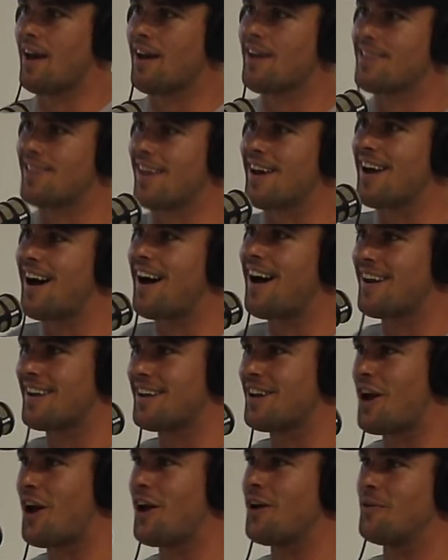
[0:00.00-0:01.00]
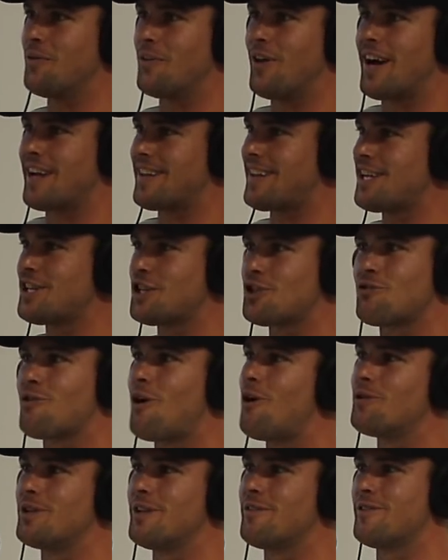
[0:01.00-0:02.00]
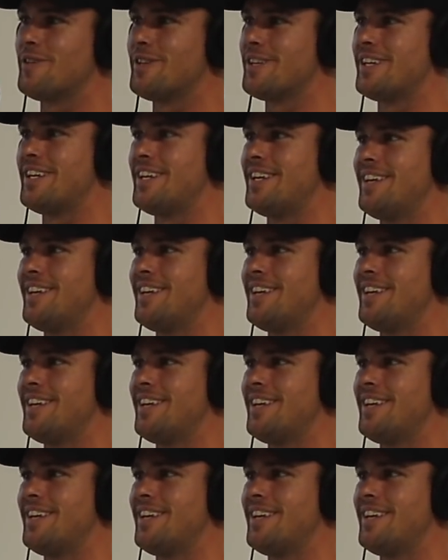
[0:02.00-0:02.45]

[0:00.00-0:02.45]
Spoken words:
Yeah, they are. Like they just roll differently.